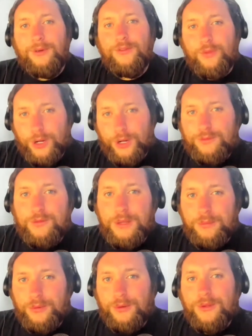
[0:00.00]
and we've worked with
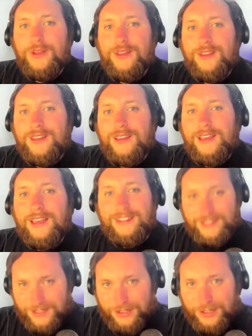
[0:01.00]
people,
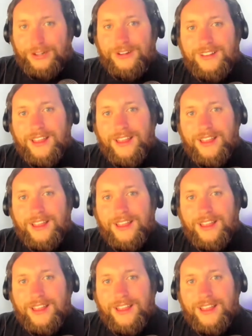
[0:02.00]
and it's clear.